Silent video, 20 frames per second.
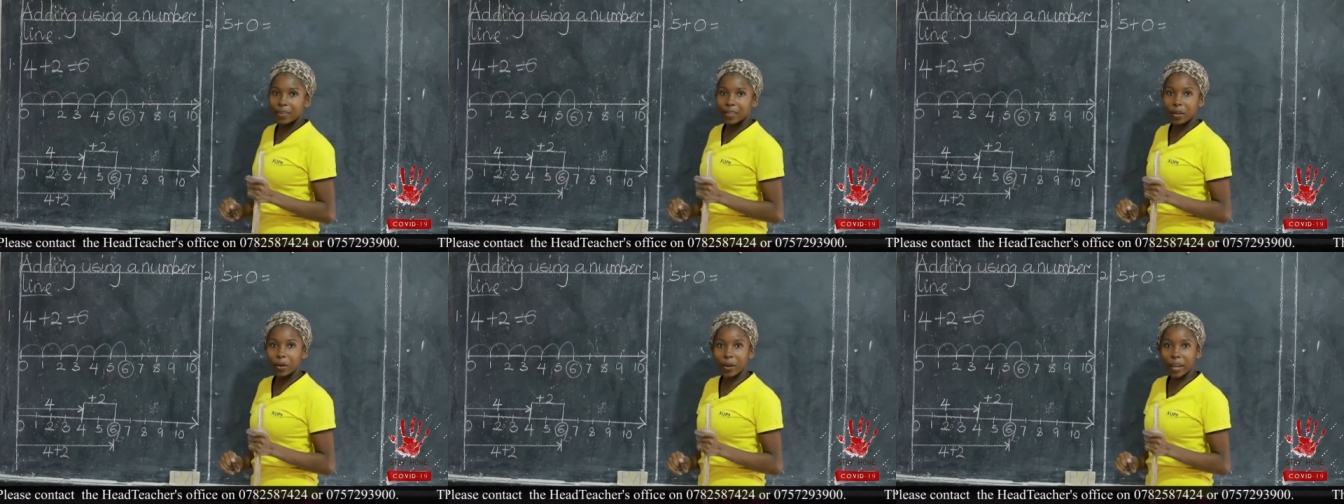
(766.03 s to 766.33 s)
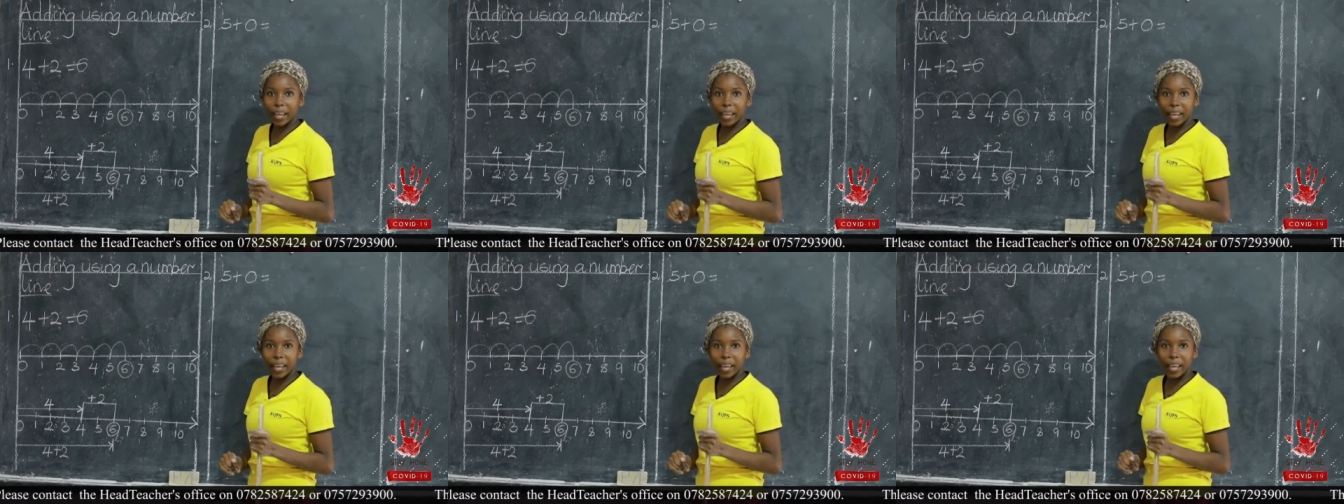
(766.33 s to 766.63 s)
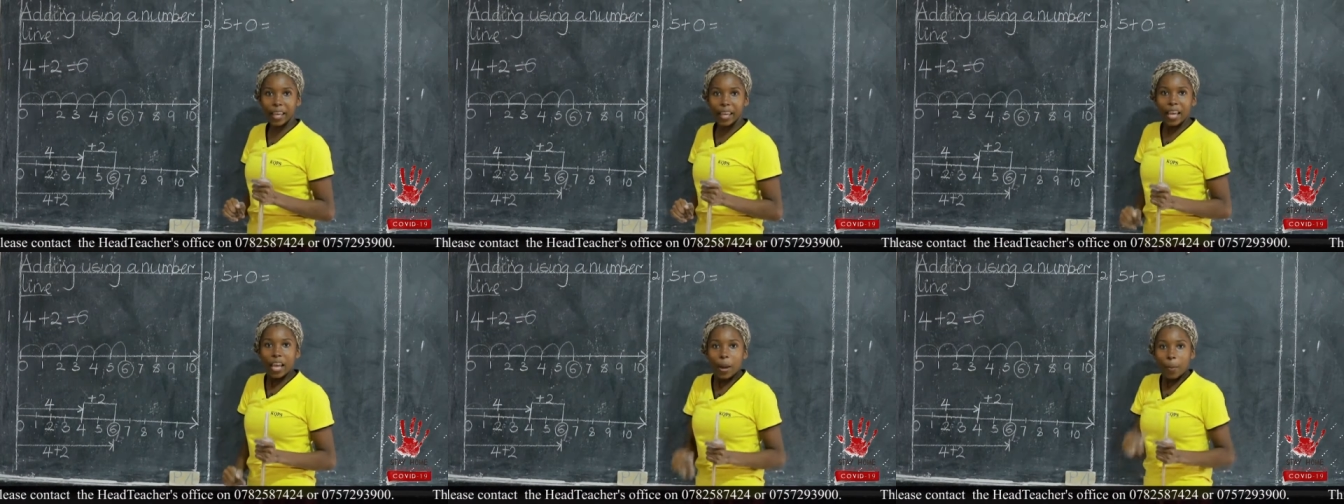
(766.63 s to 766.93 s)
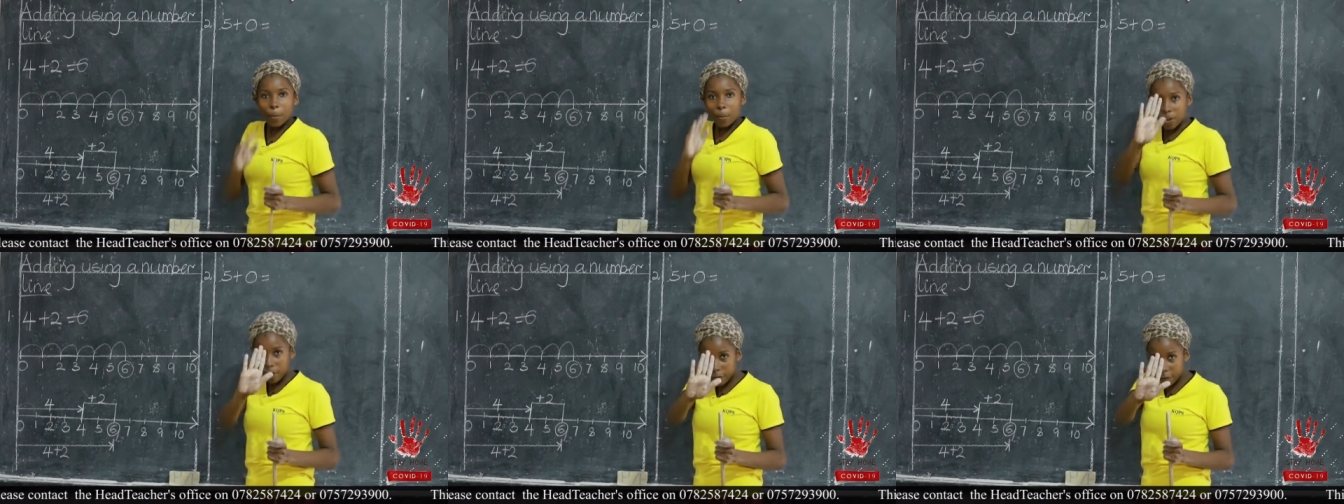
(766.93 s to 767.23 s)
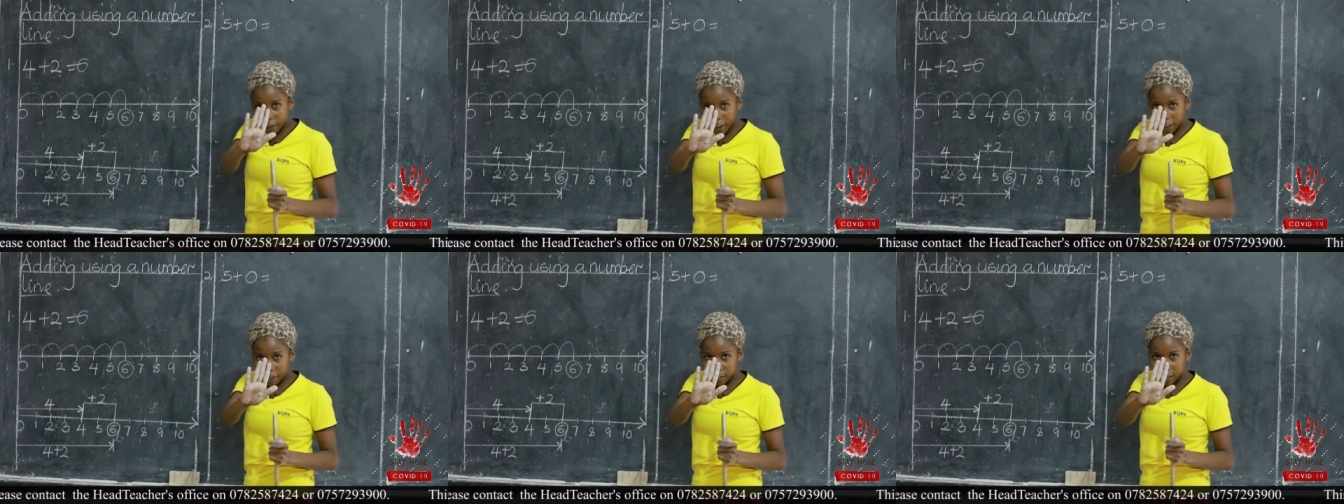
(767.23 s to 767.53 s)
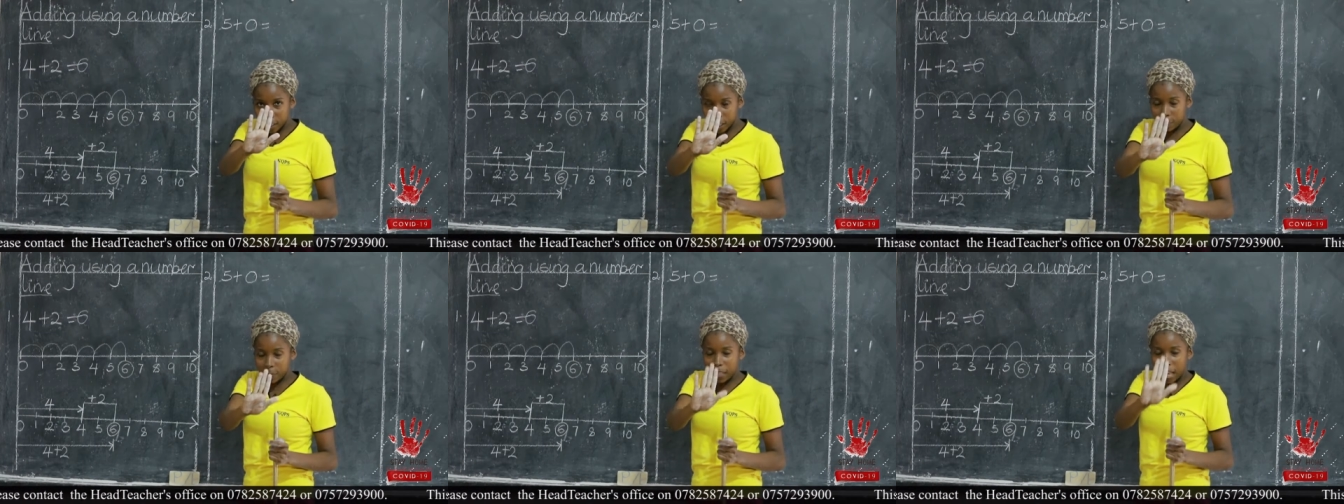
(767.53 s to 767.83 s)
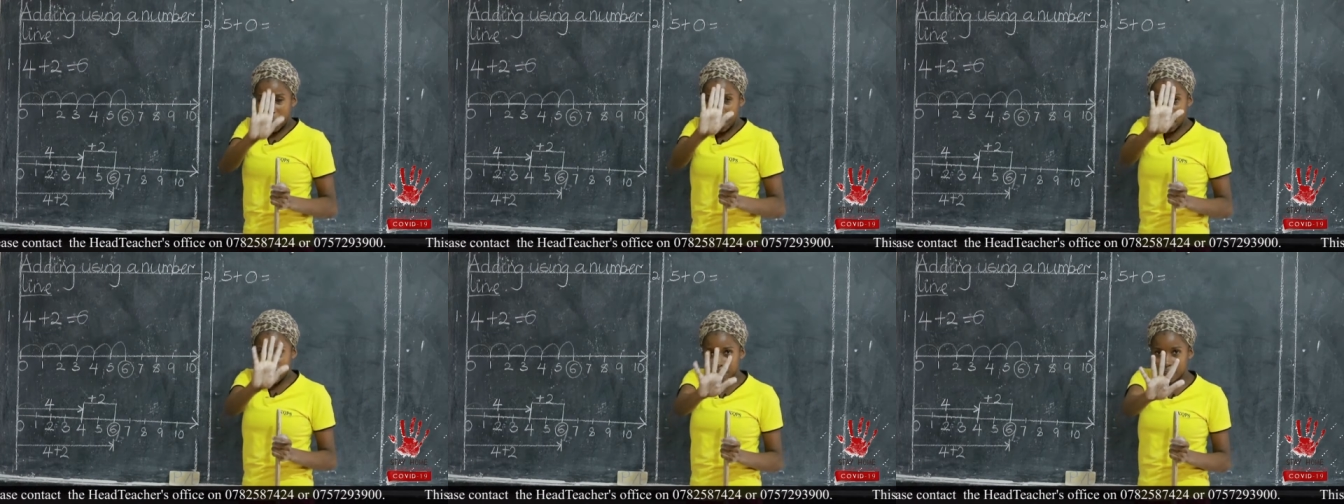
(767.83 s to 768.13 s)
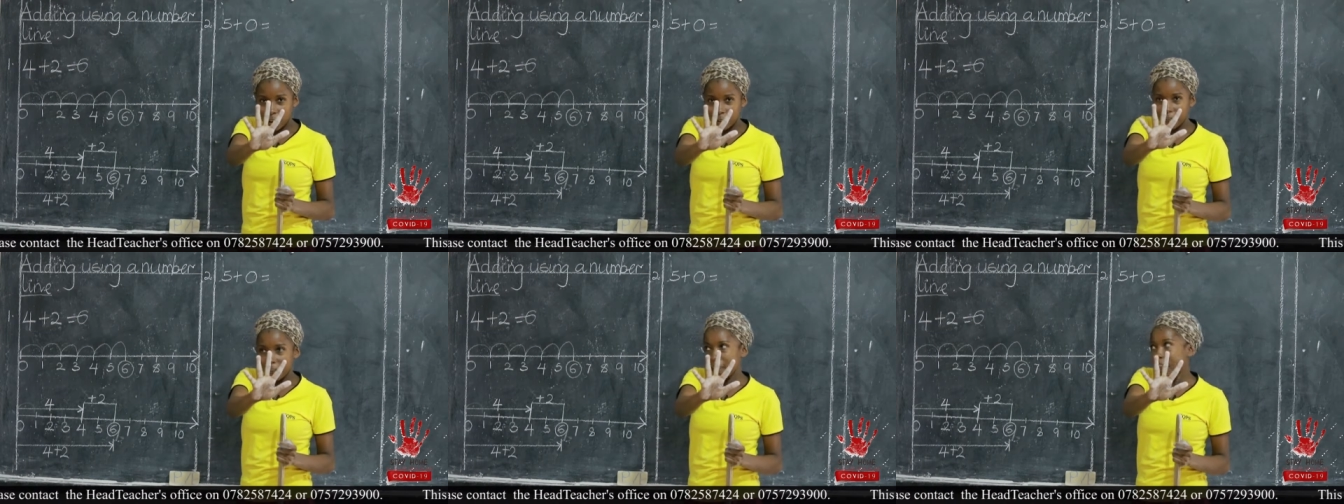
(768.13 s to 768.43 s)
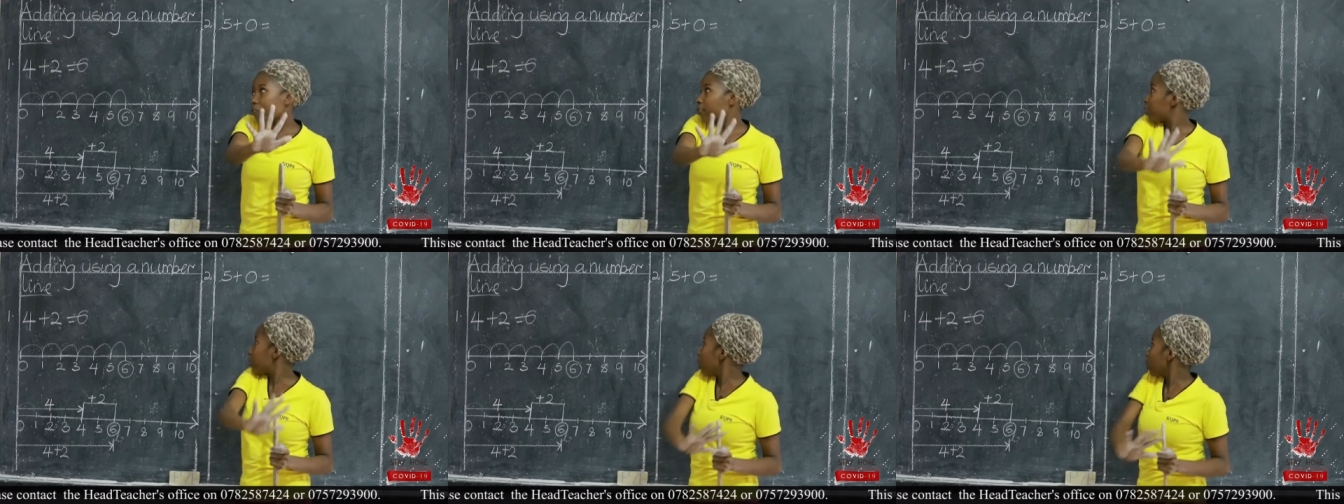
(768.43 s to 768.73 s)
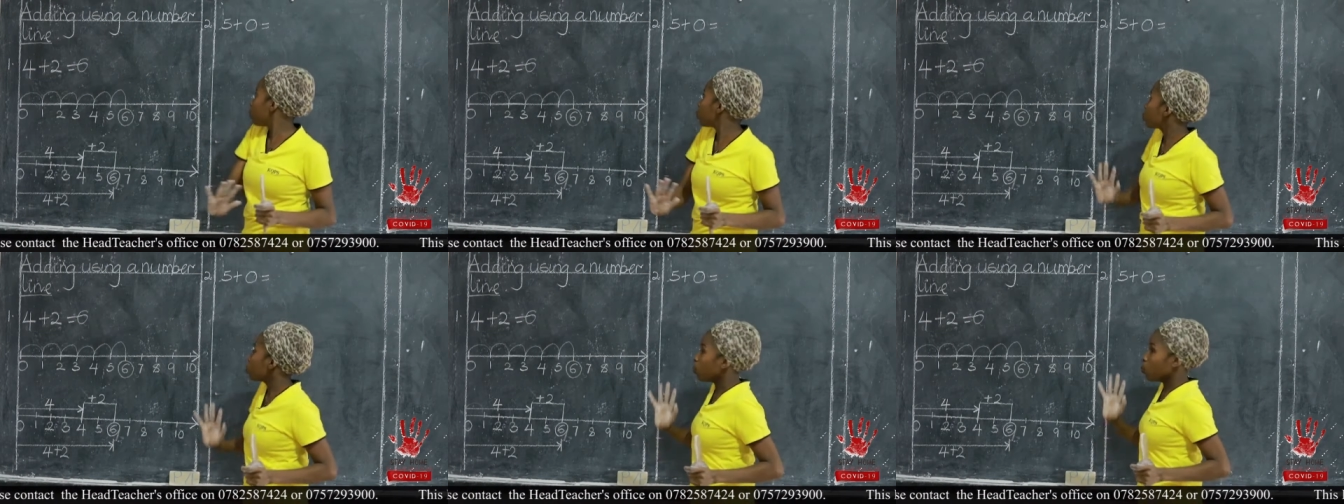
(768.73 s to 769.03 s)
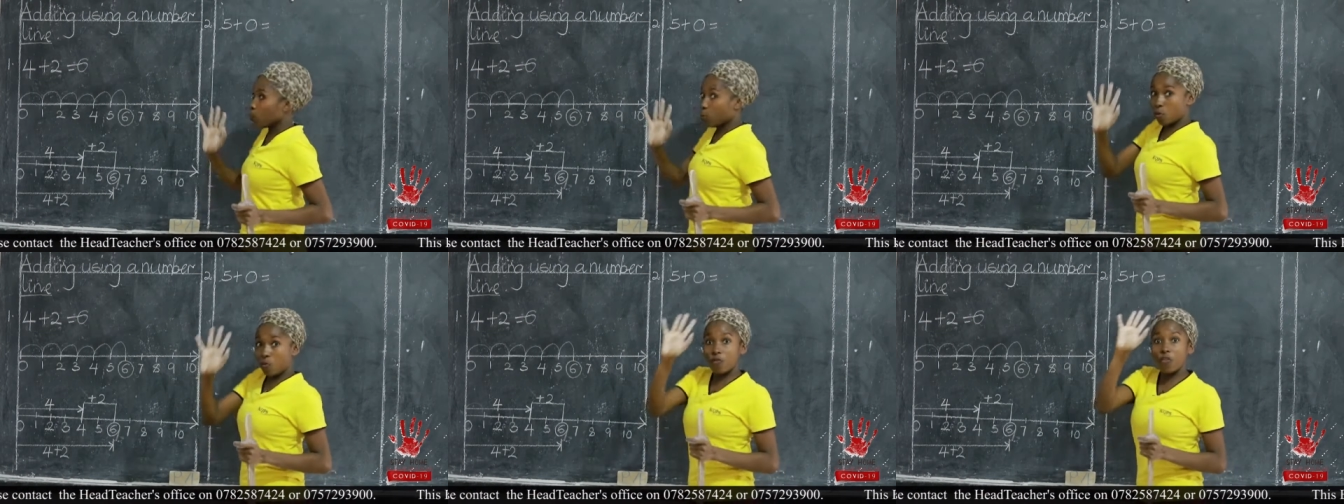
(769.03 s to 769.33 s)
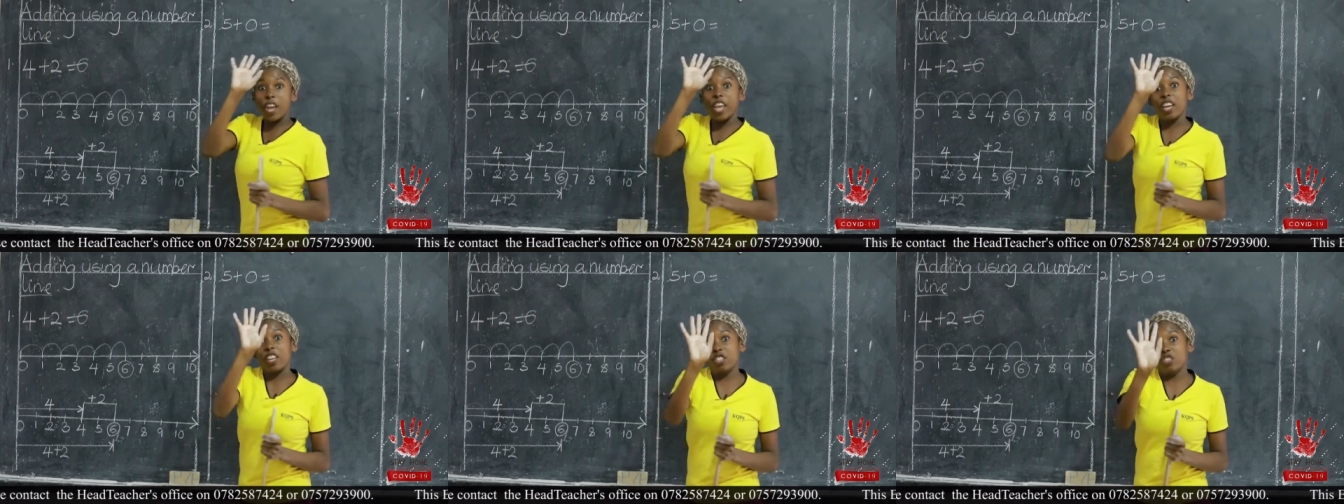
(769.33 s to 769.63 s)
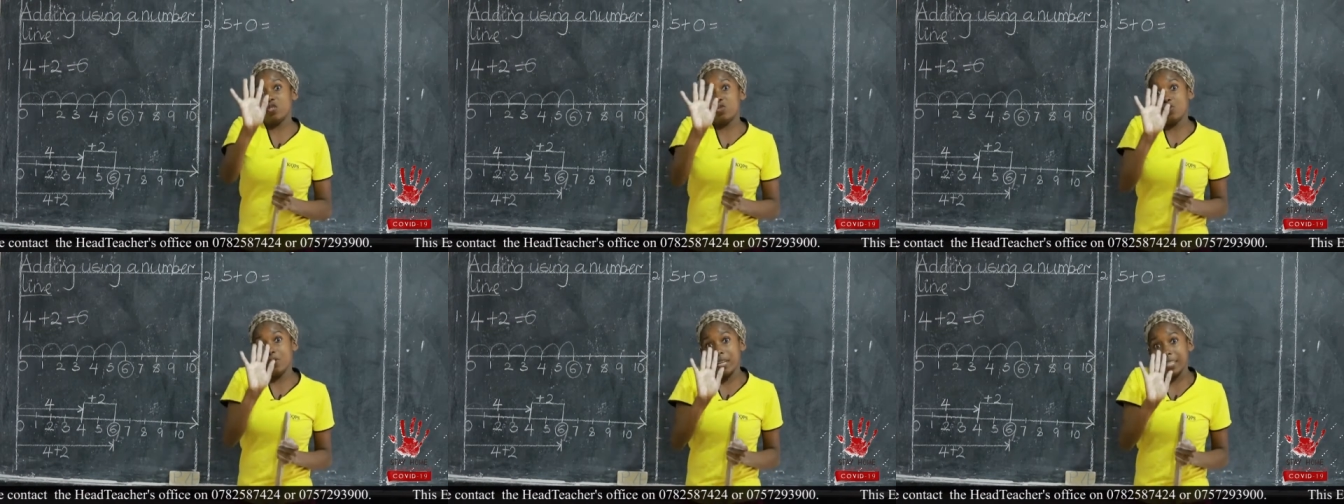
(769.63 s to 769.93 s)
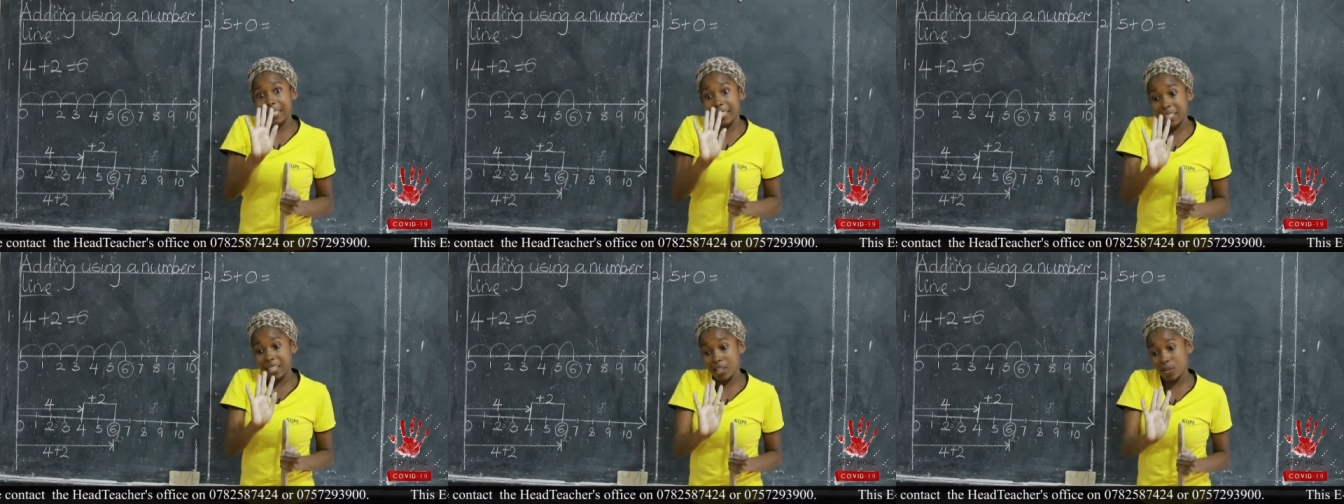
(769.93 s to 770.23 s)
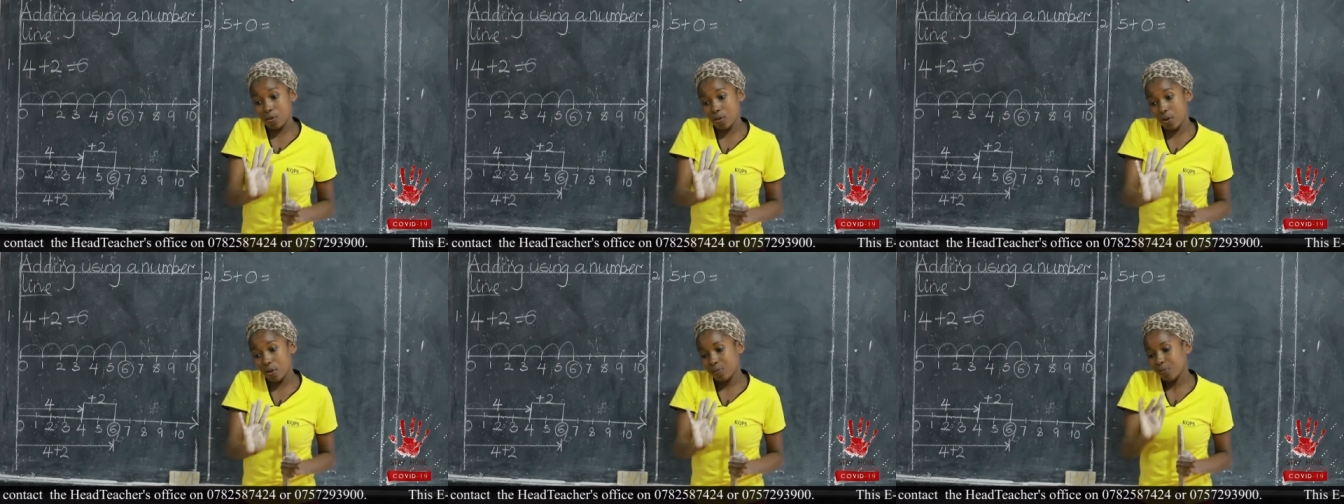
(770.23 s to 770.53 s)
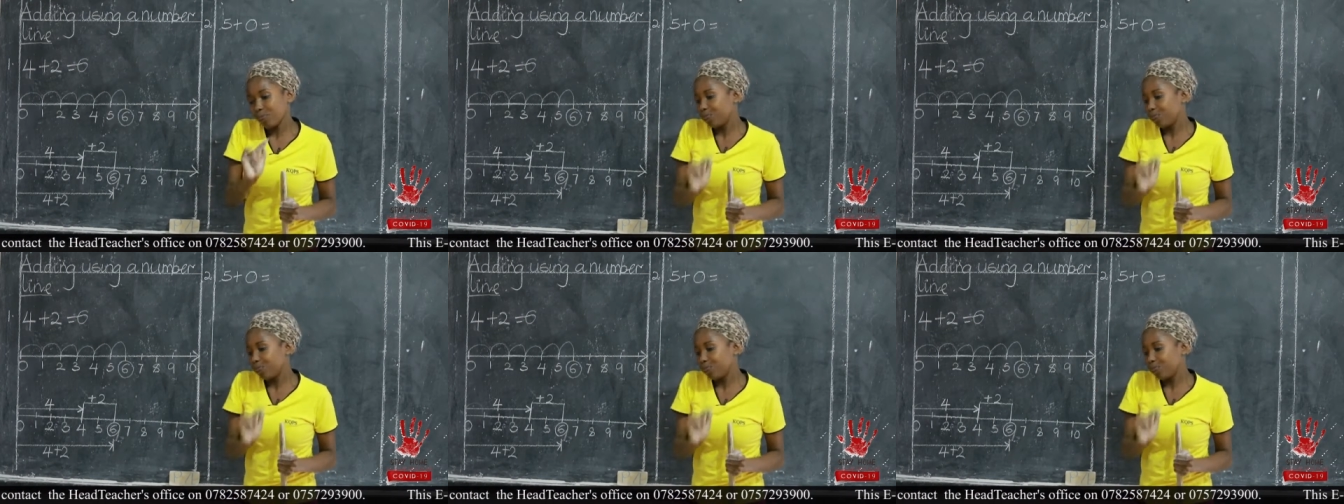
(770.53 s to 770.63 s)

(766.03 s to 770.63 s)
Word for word: Okay? Move five steps. After five steps, move extra zero.